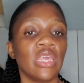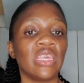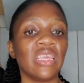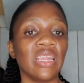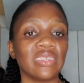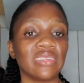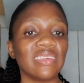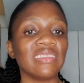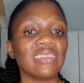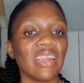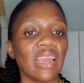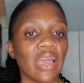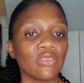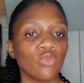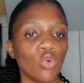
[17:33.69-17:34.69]
he since he
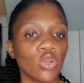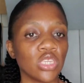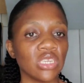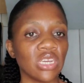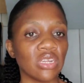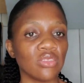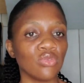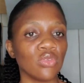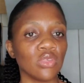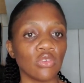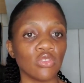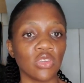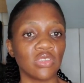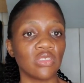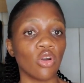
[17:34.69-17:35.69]
likes watching cartoons i'll
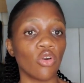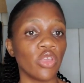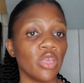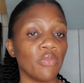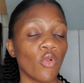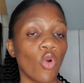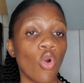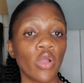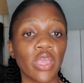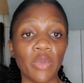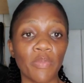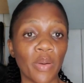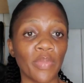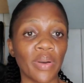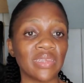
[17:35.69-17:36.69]
just tell him okay
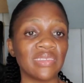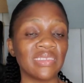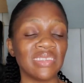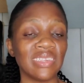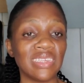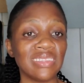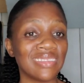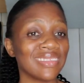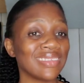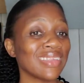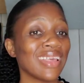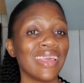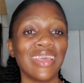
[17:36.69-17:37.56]
papa since